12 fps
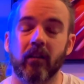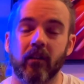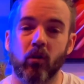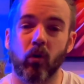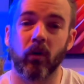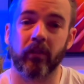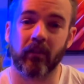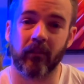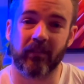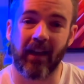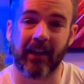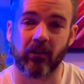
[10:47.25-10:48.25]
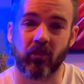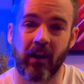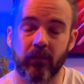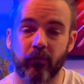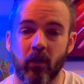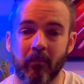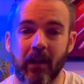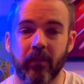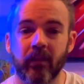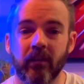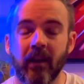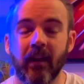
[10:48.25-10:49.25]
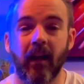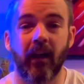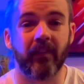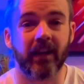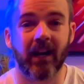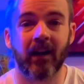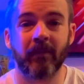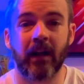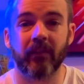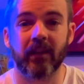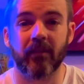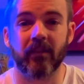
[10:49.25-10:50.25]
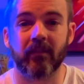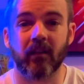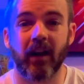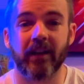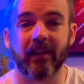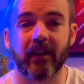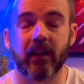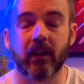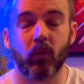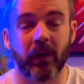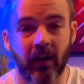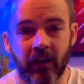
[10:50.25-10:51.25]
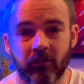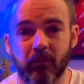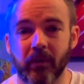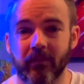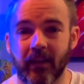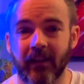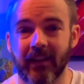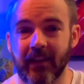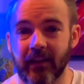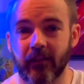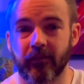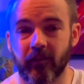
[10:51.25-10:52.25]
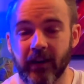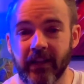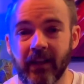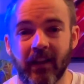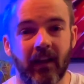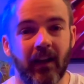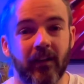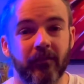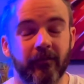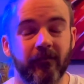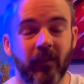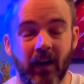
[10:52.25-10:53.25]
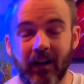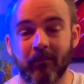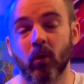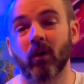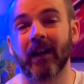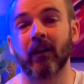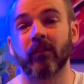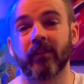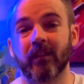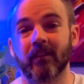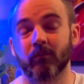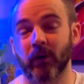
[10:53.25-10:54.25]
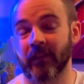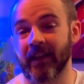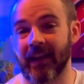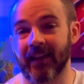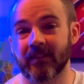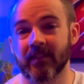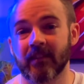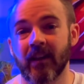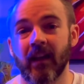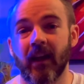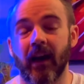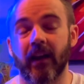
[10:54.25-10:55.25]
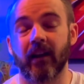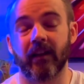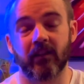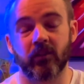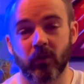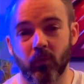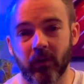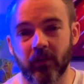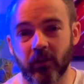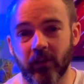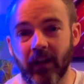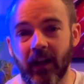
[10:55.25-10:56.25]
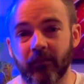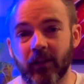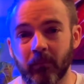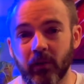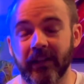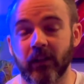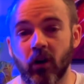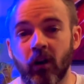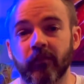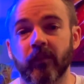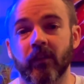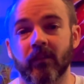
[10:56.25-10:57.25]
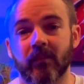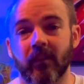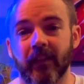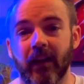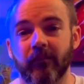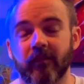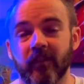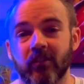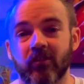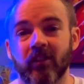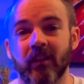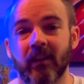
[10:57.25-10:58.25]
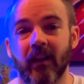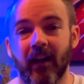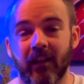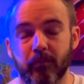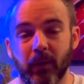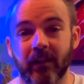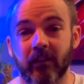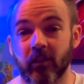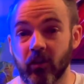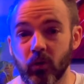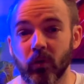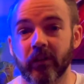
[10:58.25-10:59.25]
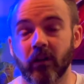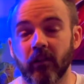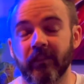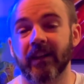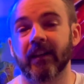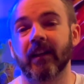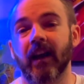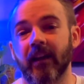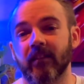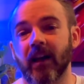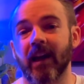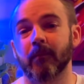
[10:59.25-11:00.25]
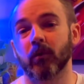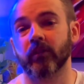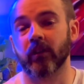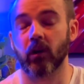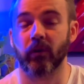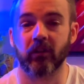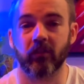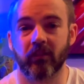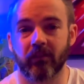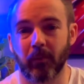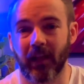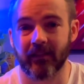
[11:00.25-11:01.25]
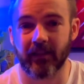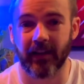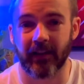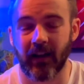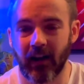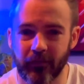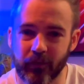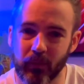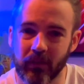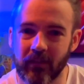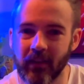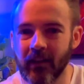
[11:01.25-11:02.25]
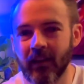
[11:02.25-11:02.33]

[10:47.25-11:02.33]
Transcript: course of tank transfer method, and they come out the other side 100% ick-free and far more healthy than when they entered. And you can have complete confidence that that fish has been cured of ick and is able to go in your display tank afterwards.